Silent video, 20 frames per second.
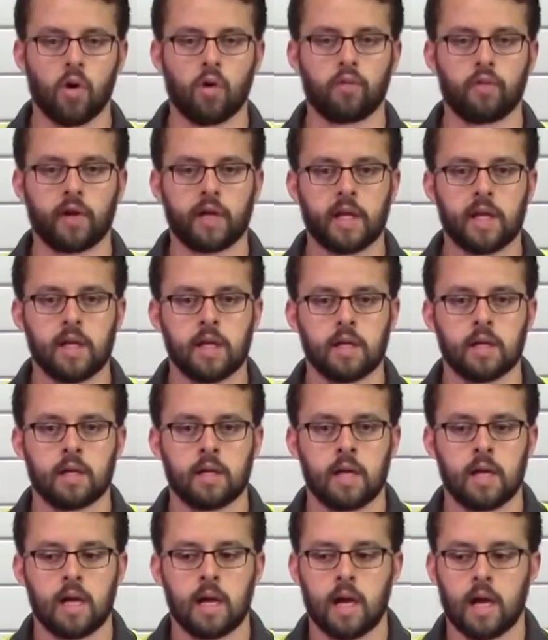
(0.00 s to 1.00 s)
overheat,
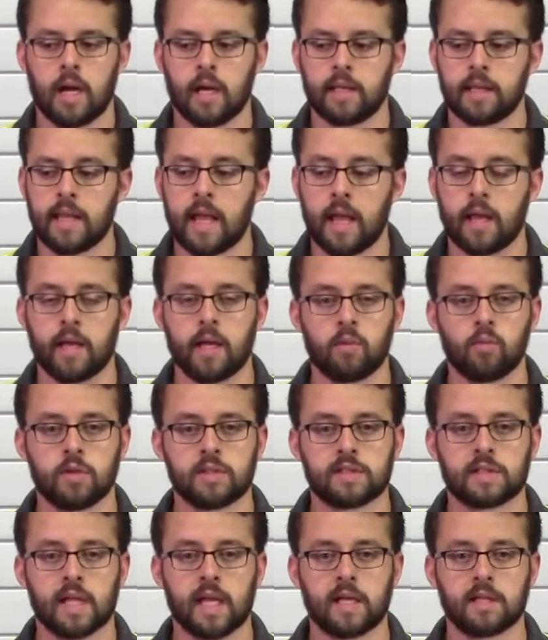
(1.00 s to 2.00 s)
uh, in, that, in
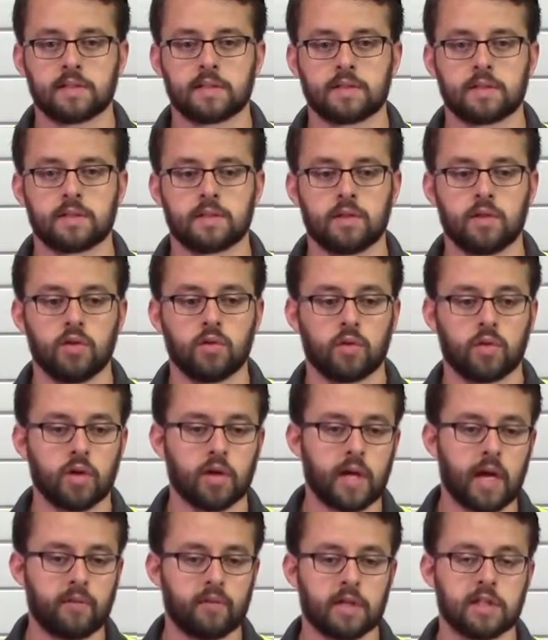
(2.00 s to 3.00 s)
which case you
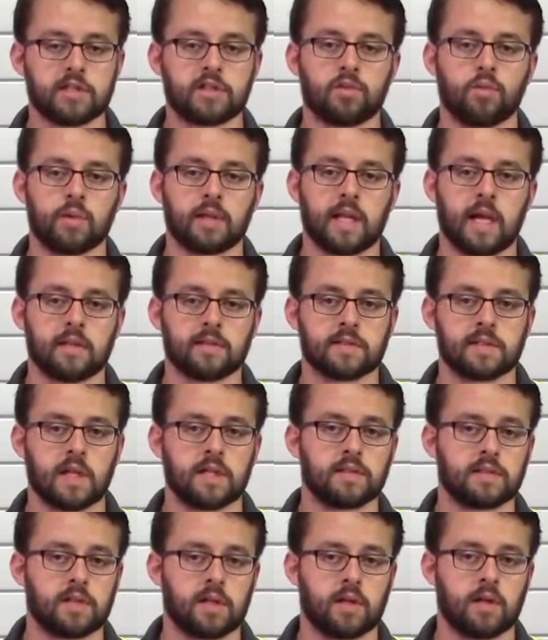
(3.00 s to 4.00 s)
could have an issue with that
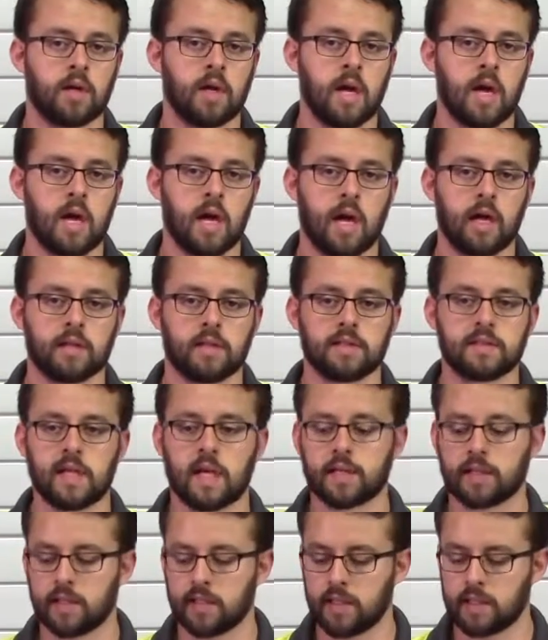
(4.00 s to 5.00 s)
sensor uh,
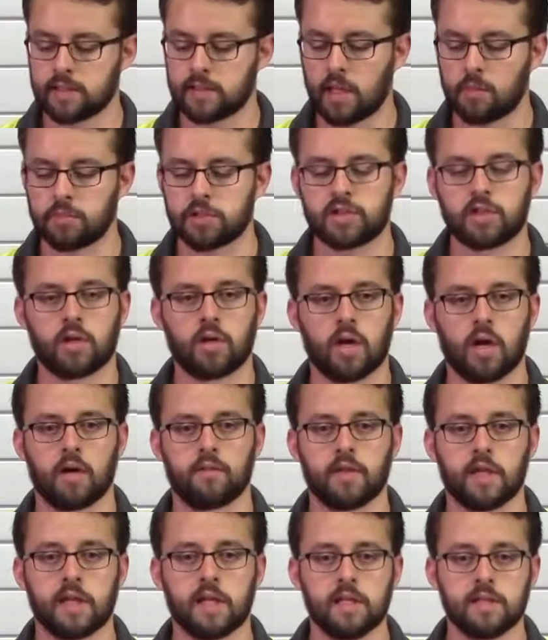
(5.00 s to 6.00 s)
detecting the temperature
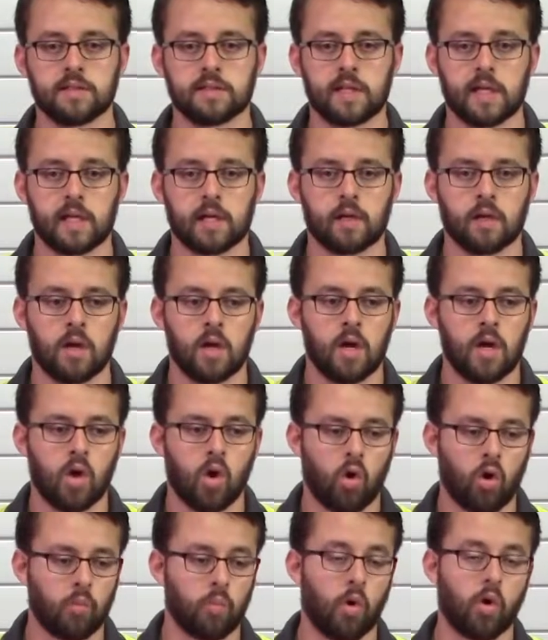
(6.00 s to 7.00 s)
of the heatsink,
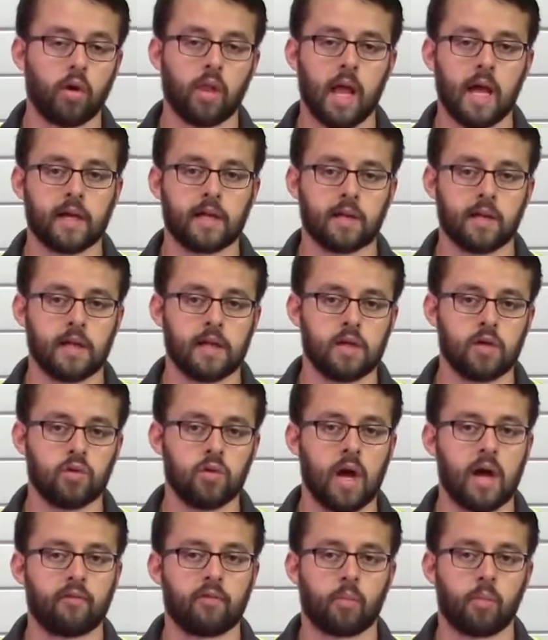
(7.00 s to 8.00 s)
or more likely
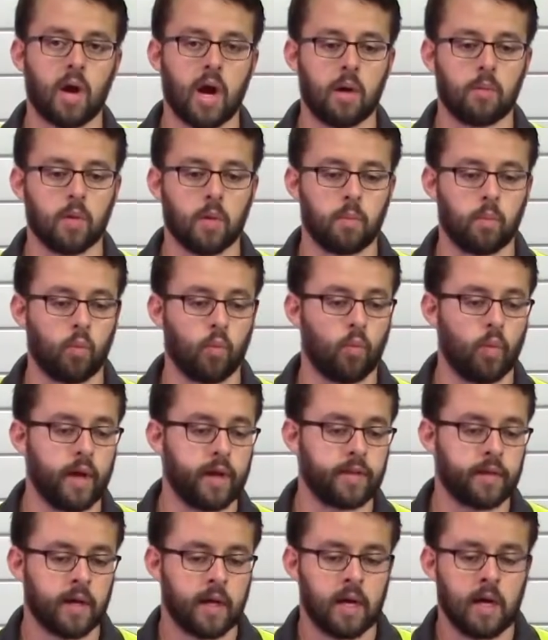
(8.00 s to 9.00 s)
you have a problem
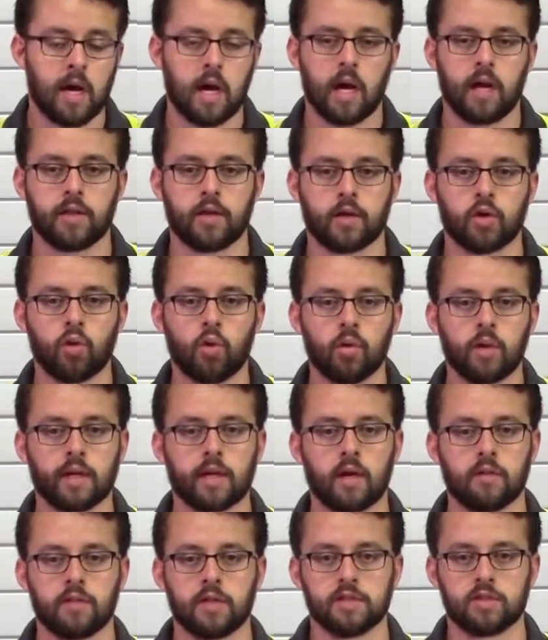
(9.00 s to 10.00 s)
with uh, the
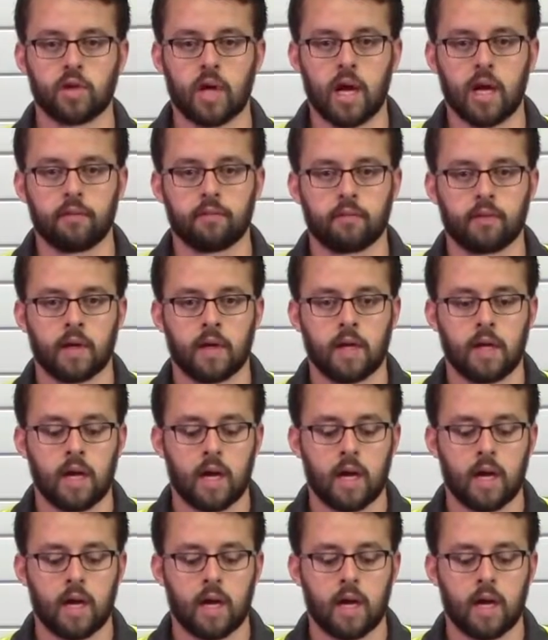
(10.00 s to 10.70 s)
cooling of the drive.